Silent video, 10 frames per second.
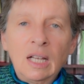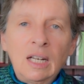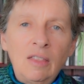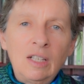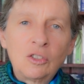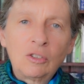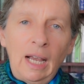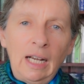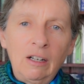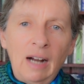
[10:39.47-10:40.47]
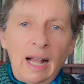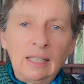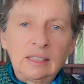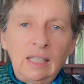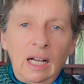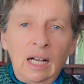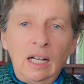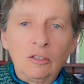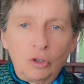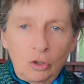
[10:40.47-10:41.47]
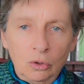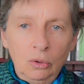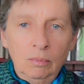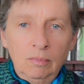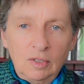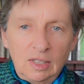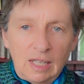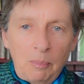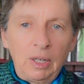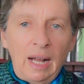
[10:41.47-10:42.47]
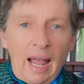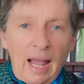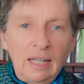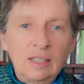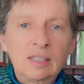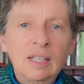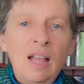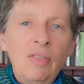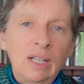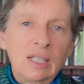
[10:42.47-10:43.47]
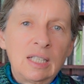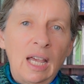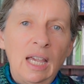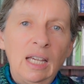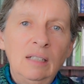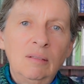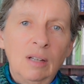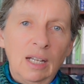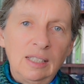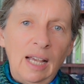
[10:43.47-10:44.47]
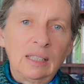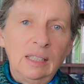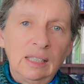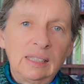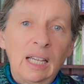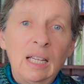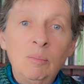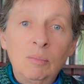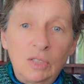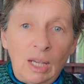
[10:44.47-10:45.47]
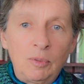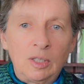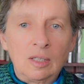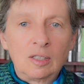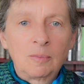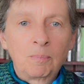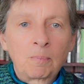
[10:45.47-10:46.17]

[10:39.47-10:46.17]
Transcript: Now the Australia Acts are two separate acts that contain exactly the same substance.